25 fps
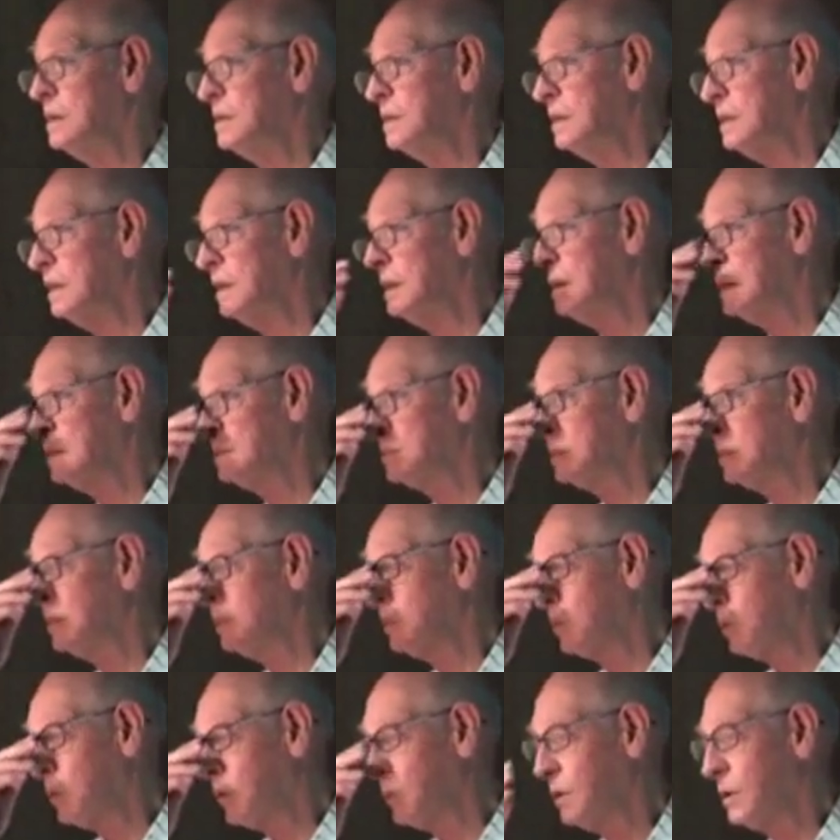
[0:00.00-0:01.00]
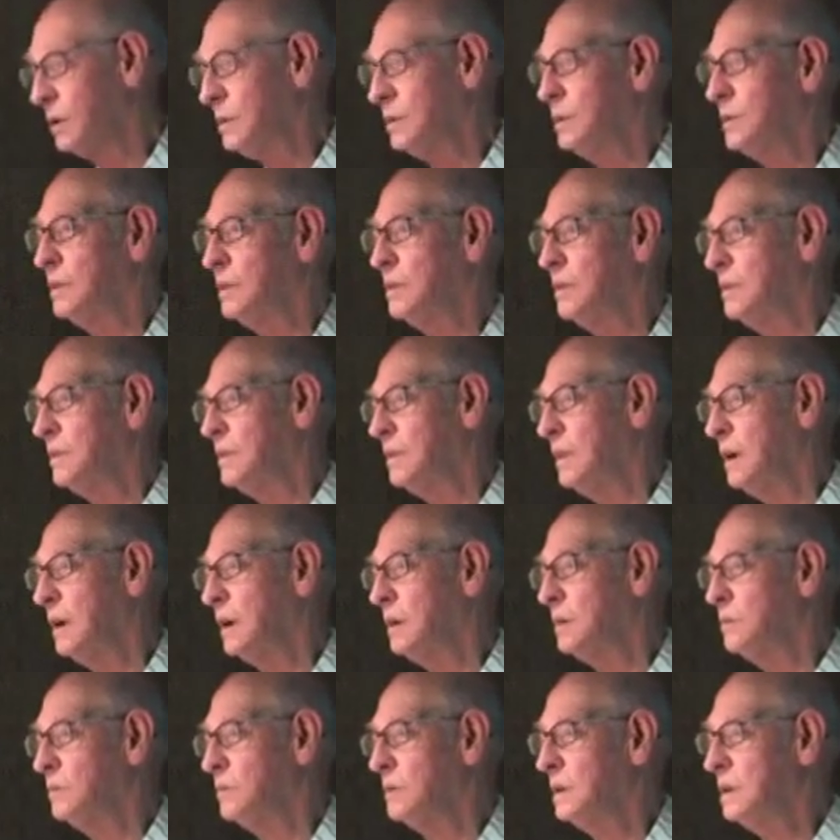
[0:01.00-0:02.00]
It's important
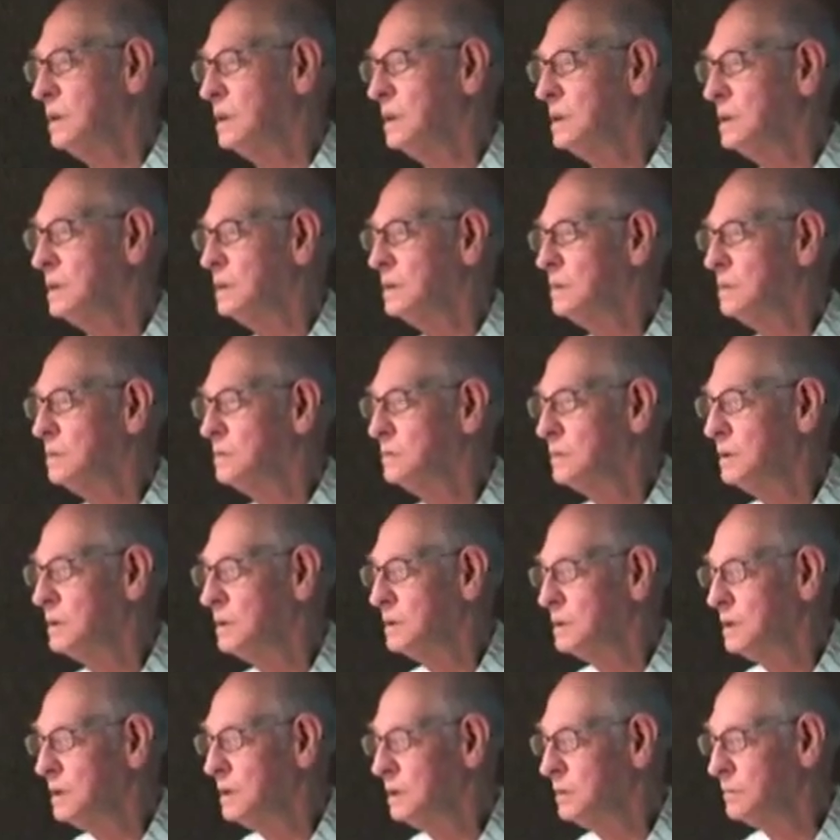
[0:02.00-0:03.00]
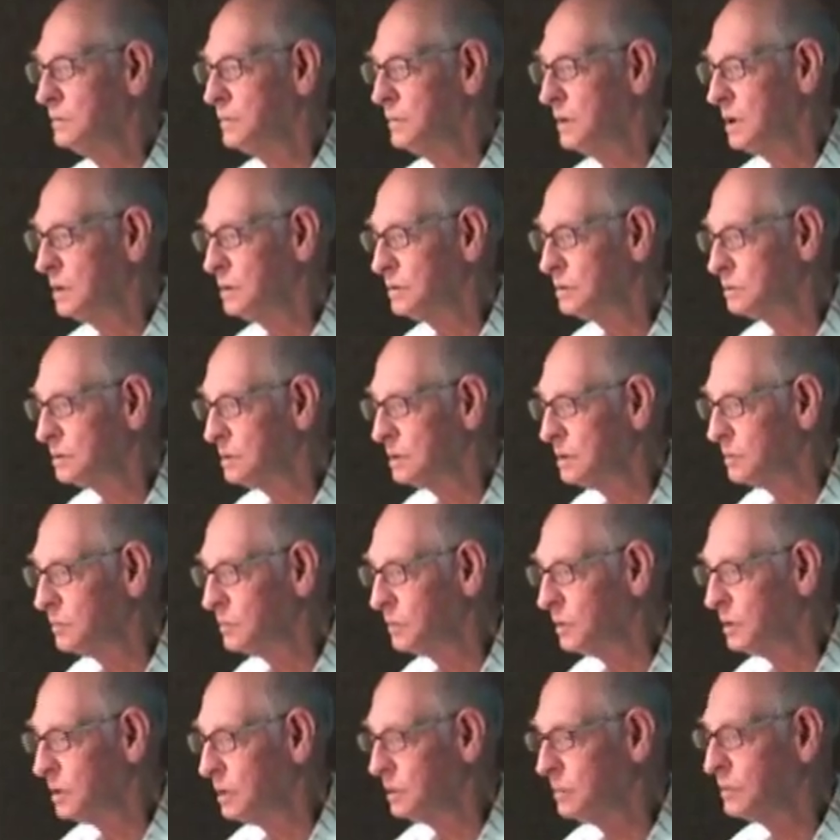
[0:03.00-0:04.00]
that we keep mentoring
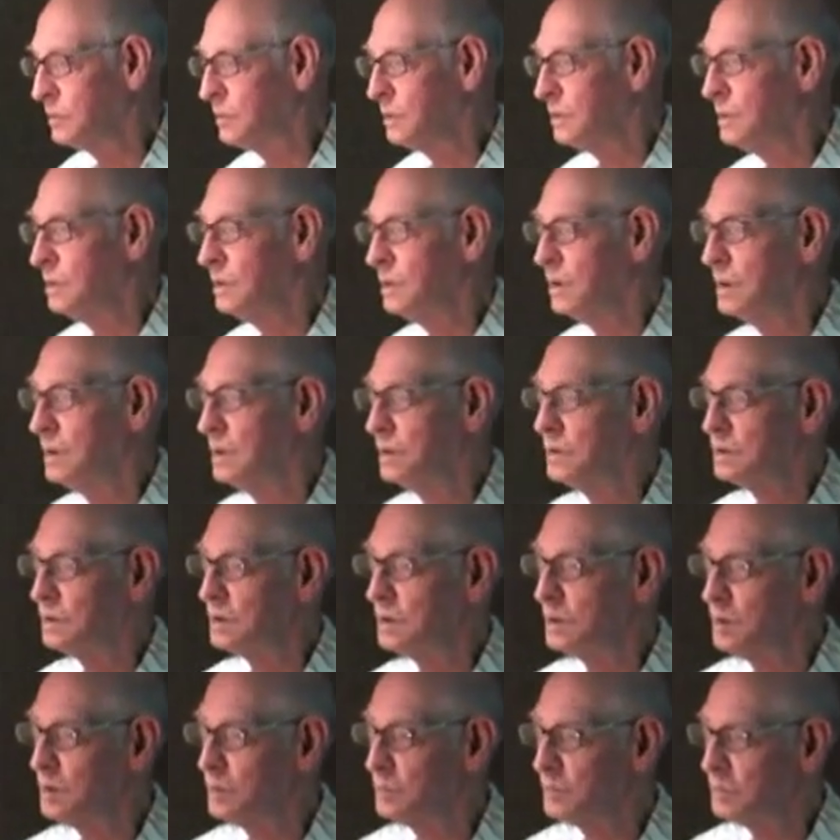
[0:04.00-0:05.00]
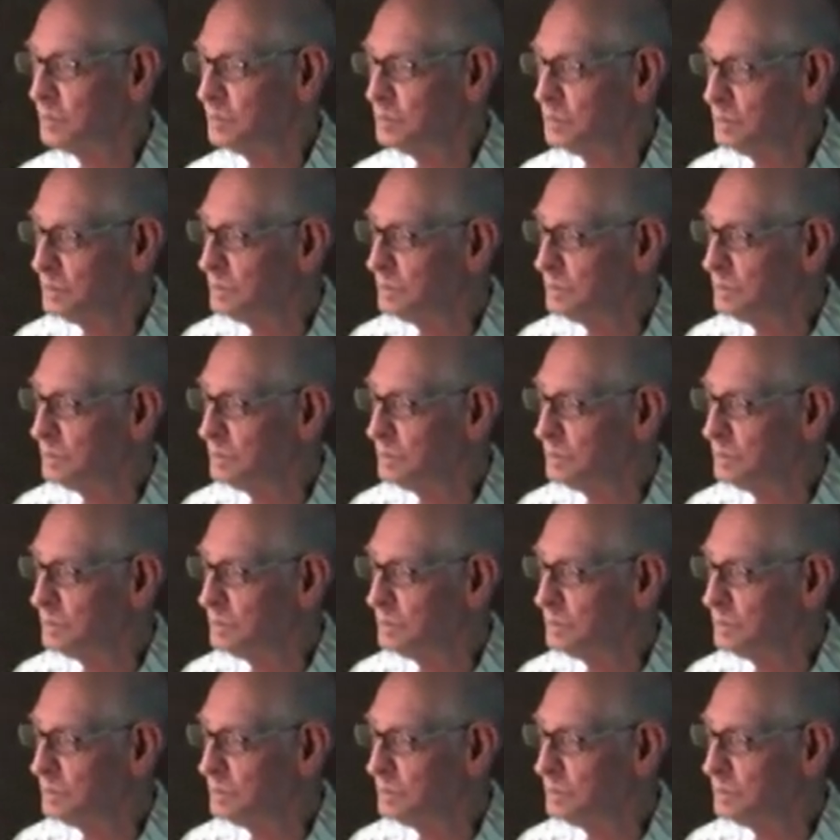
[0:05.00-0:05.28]
people and keep